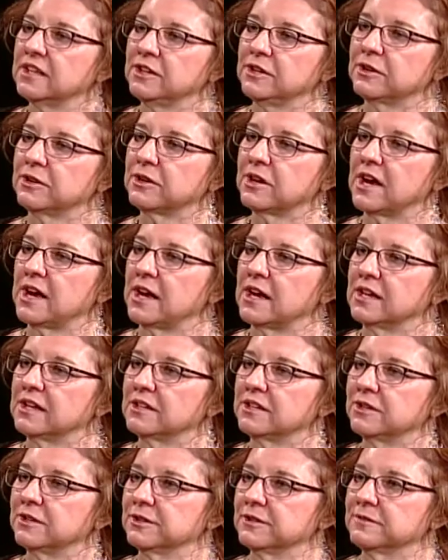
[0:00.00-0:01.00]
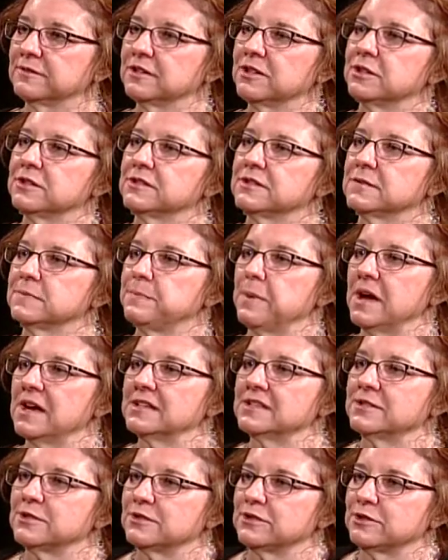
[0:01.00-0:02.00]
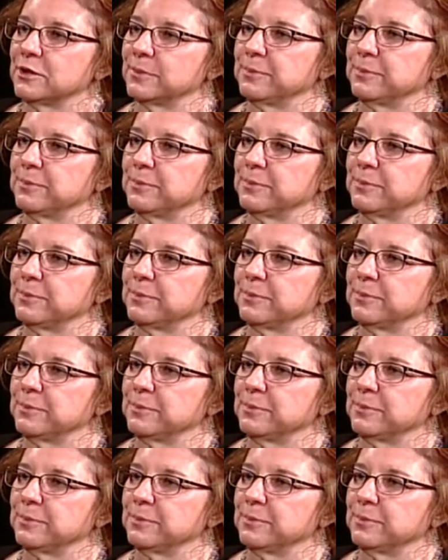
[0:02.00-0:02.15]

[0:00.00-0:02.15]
your, uh, your, your sponsors